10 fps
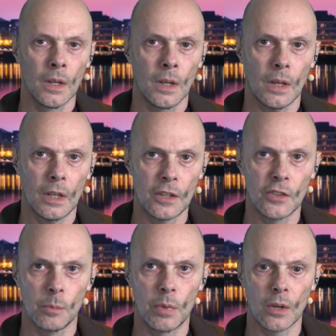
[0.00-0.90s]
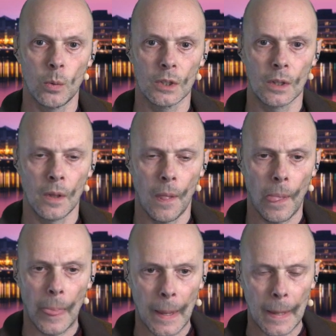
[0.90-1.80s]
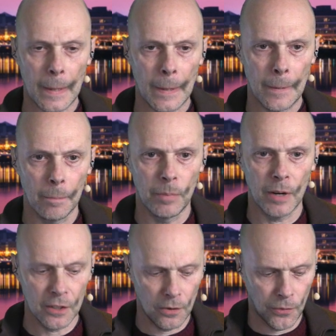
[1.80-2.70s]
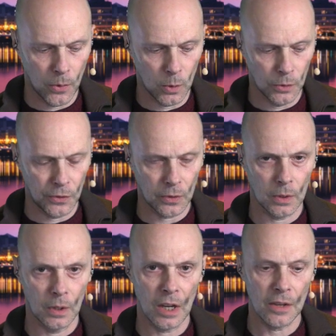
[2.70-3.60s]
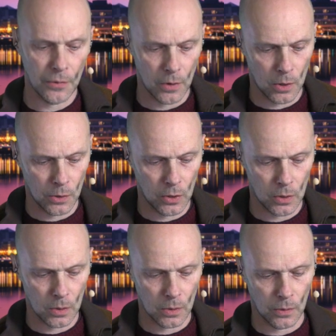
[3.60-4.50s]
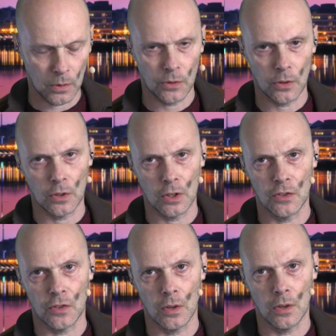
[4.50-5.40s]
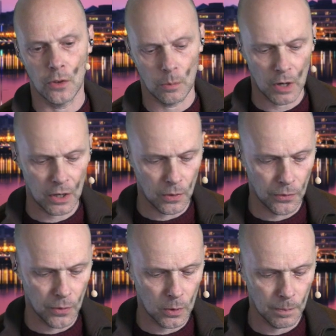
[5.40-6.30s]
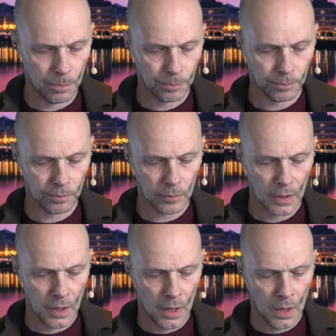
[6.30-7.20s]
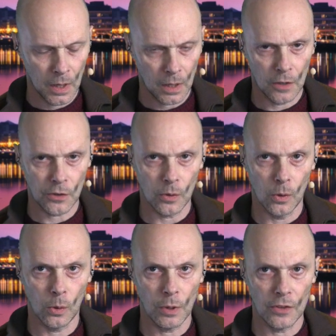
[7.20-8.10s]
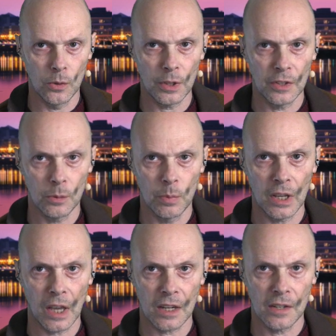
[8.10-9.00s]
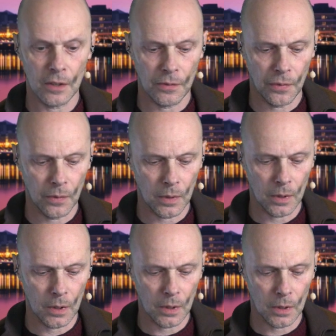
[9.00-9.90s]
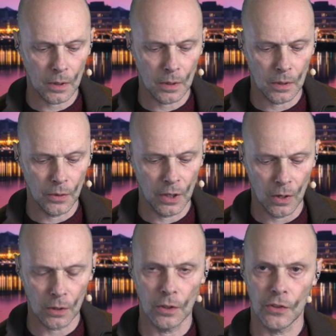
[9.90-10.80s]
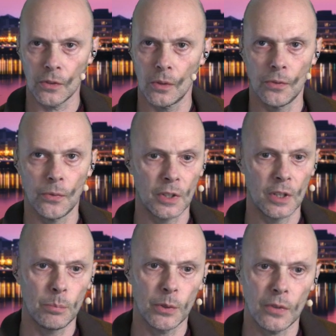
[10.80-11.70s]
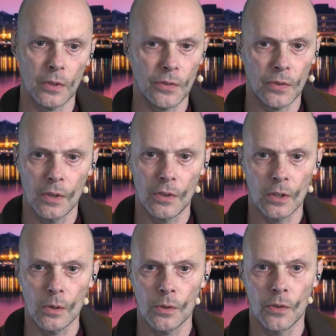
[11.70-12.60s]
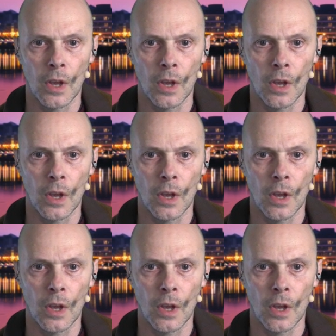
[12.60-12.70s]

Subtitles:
And it's a big one. By default, live audio, such as your microphone, is always going to be active, regardless of what input is in use.